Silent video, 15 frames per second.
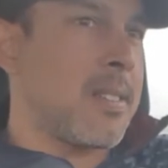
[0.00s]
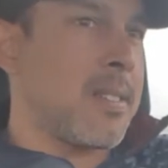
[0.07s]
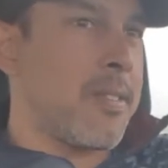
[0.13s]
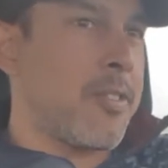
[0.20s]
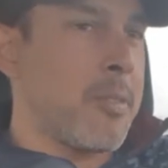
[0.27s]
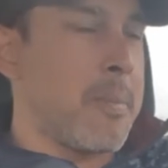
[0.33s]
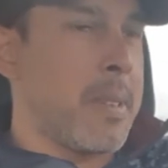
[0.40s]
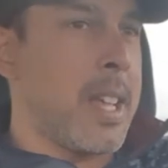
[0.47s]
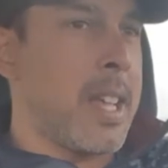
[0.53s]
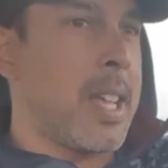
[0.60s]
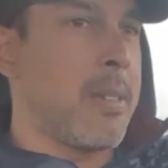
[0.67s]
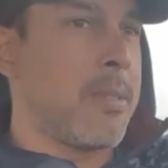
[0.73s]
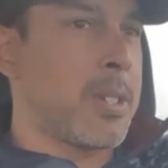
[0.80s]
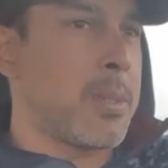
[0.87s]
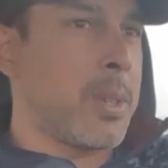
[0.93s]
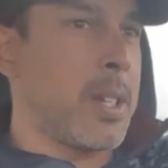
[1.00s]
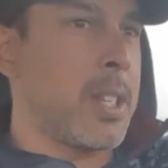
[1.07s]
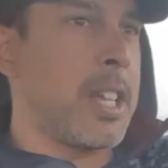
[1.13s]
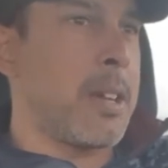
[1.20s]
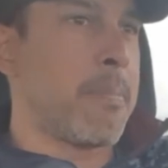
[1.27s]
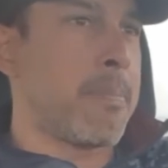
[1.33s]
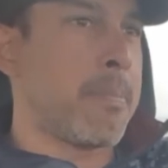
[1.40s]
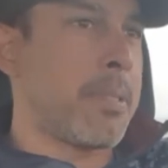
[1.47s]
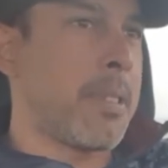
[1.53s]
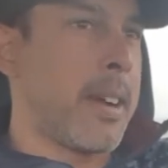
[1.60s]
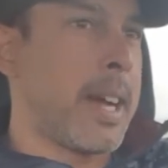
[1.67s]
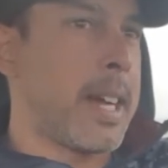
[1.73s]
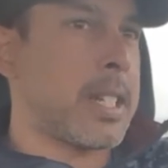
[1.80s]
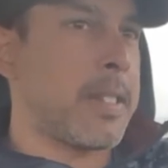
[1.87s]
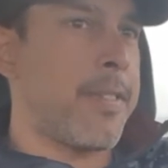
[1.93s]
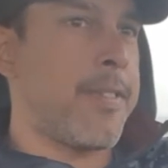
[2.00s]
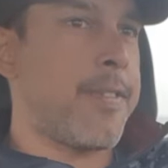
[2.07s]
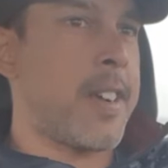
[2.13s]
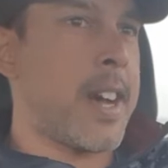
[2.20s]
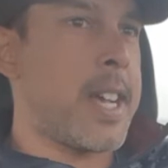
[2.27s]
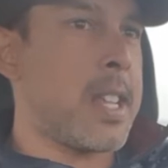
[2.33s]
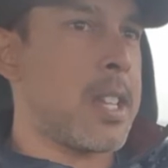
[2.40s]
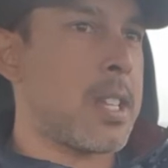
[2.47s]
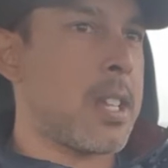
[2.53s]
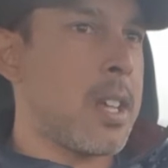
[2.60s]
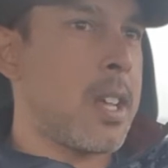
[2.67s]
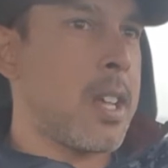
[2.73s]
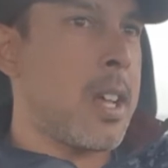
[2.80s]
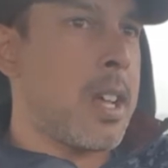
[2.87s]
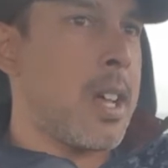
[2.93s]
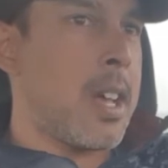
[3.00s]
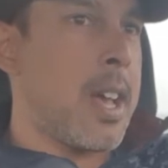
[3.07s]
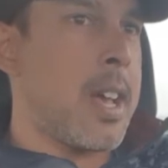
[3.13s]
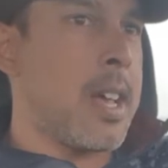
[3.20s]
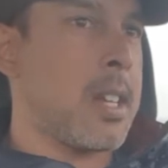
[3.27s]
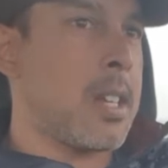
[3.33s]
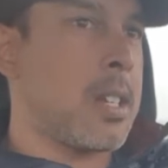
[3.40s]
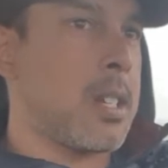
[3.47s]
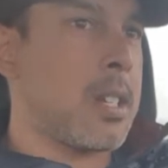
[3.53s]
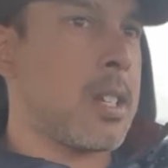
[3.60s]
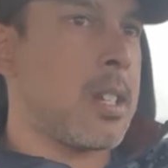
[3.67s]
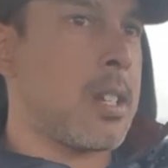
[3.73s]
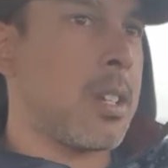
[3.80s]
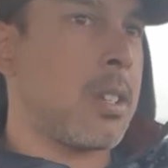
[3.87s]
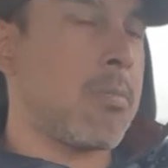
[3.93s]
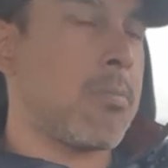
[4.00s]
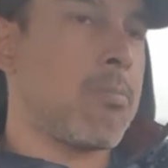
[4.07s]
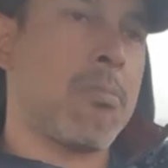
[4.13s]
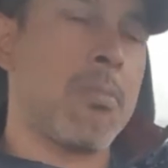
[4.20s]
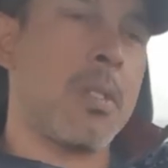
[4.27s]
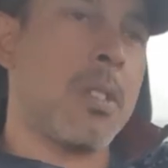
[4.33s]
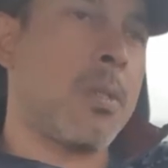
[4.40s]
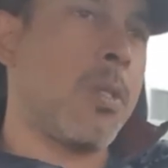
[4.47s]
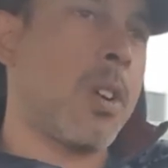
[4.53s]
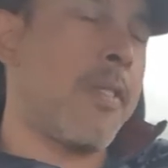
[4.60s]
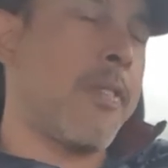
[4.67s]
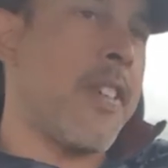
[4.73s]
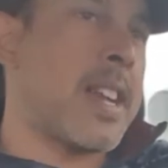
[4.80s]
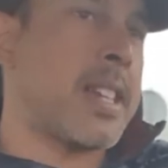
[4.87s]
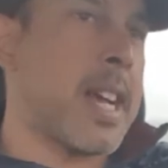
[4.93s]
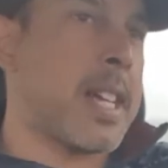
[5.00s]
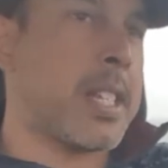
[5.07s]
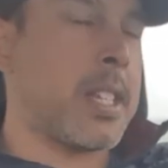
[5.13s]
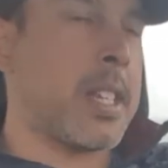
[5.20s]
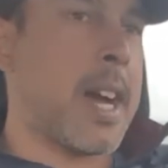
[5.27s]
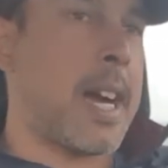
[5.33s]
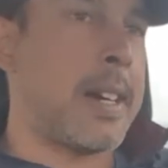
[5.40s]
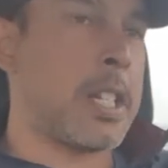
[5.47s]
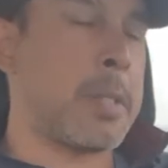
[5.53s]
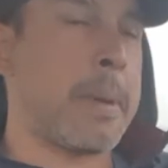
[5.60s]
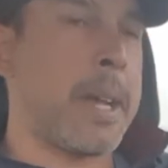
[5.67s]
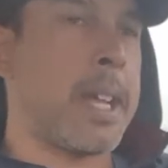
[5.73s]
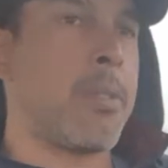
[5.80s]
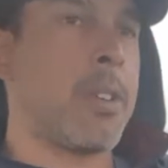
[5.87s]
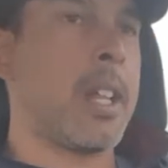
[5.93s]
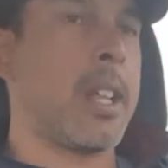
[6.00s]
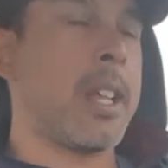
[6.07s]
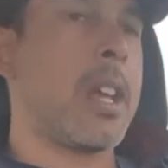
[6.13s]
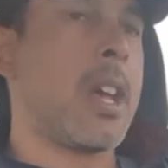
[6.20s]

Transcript: for me, was really a product of fate. And what a fantastic car it's been, really.